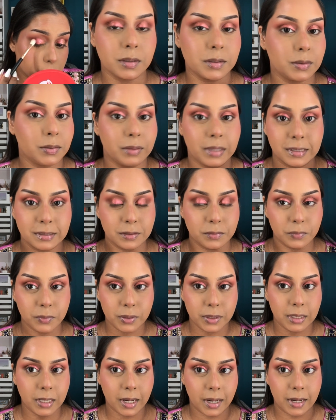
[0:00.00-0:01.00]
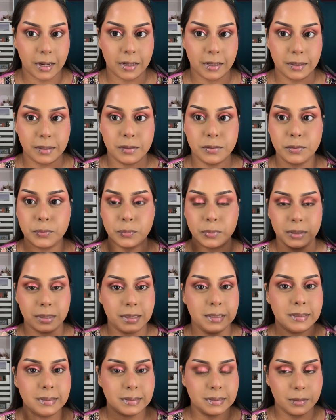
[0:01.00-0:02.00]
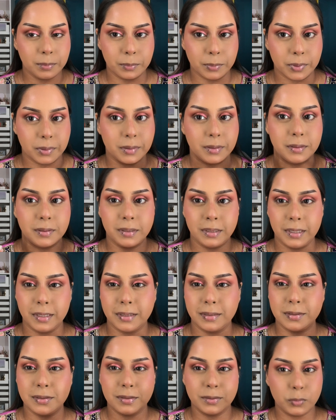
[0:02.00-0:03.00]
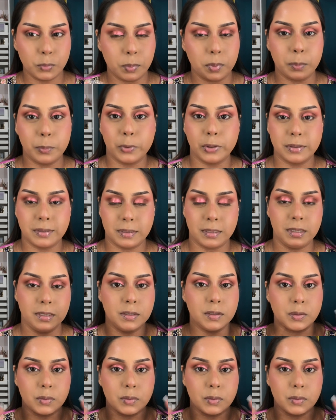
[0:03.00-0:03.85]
So that's it for the eyes. Really simple yet super pretty.